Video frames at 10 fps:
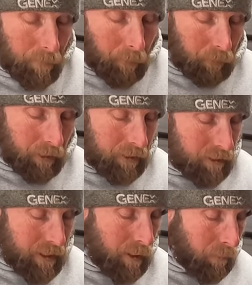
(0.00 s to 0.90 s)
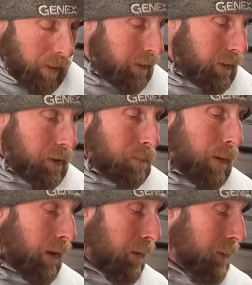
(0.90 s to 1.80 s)
we bolted this down right in his
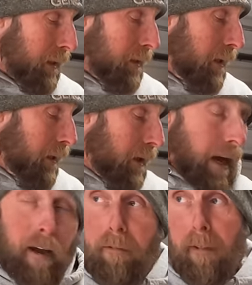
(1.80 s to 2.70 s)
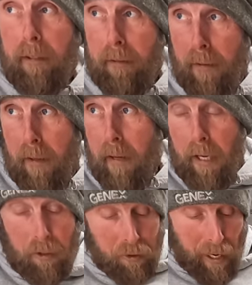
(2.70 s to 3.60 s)
barn because he didn't have a,
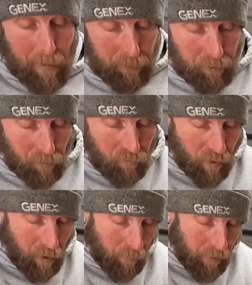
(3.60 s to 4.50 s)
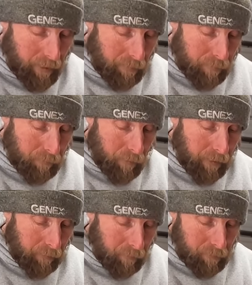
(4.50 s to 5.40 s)
his shop was too far away to be
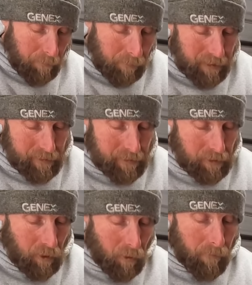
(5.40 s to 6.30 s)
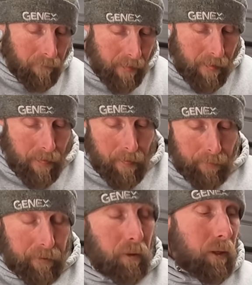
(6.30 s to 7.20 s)
running with them pieces. So
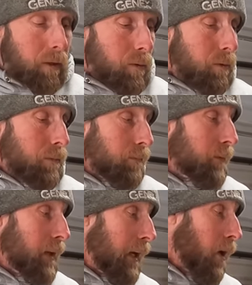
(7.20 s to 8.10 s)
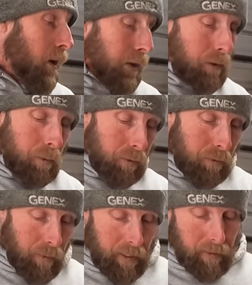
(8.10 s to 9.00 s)
then you can take all your
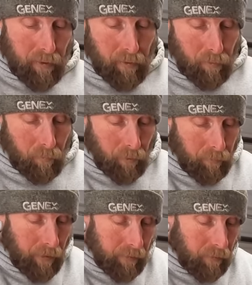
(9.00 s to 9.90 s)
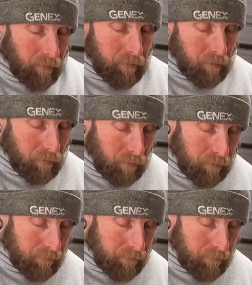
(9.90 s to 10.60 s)
tools right there, work right there. So, all